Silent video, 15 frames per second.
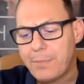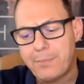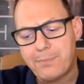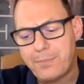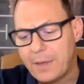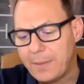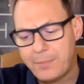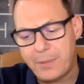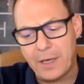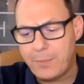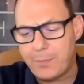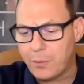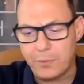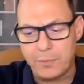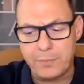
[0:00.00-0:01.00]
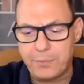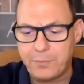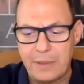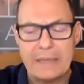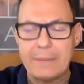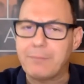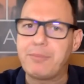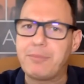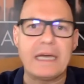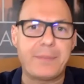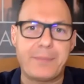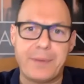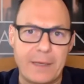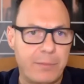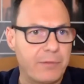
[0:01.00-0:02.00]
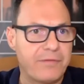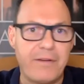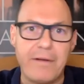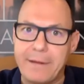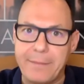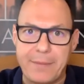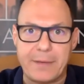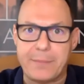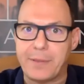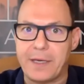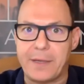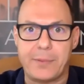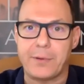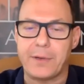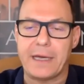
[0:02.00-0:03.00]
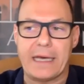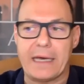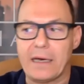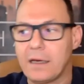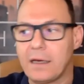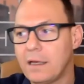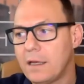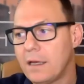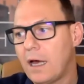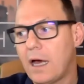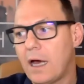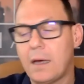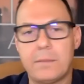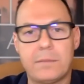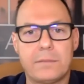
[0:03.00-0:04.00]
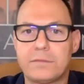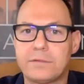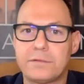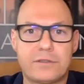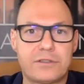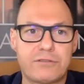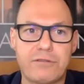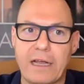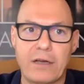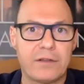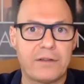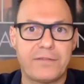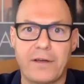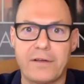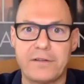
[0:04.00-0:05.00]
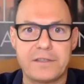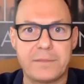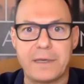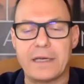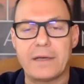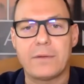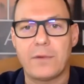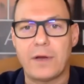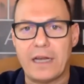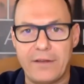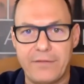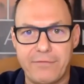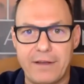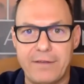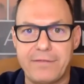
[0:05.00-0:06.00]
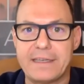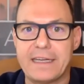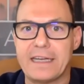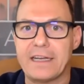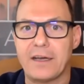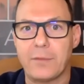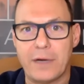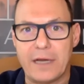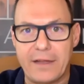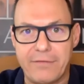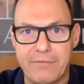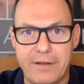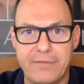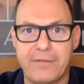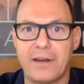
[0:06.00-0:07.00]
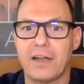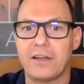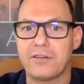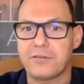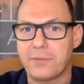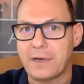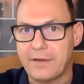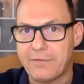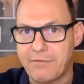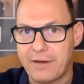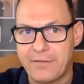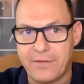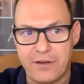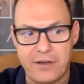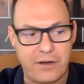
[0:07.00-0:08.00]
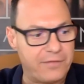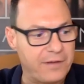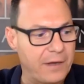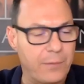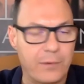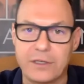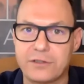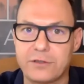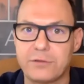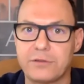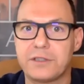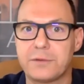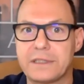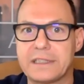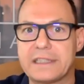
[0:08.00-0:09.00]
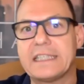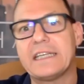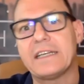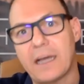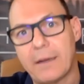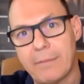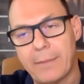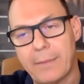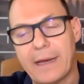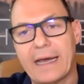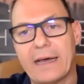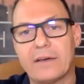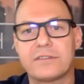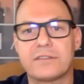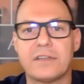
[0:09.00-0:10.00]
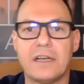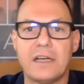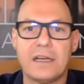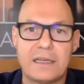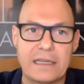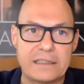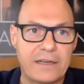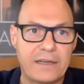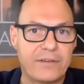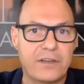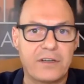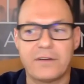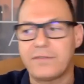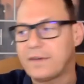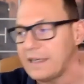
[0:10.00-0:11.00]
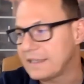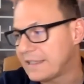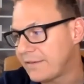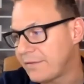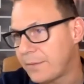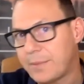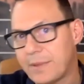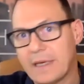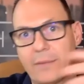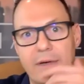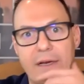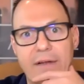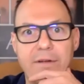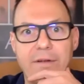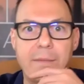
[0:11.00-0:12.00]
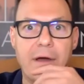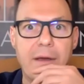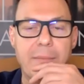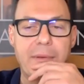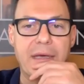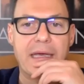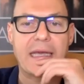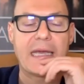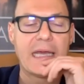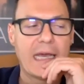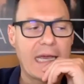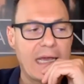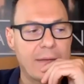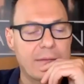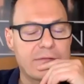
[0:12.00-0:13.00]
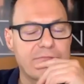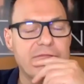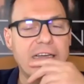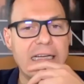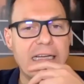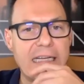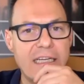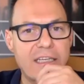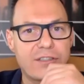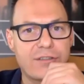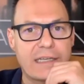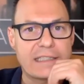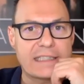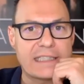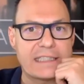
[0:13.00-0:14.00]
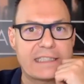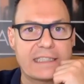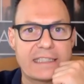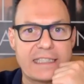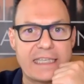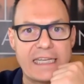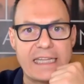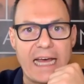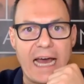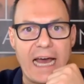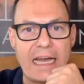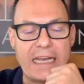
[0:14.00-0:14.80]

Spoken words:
Big people, big people, very big people here. Straight on the phone to me. When are you free for dinner? When are you free for lunch? When are you free for coffee? I want to talk to you. I want to see you. Come around my house. Let's have a coffee. Let's have a beer, whatever it might be. It was really interesting to see that.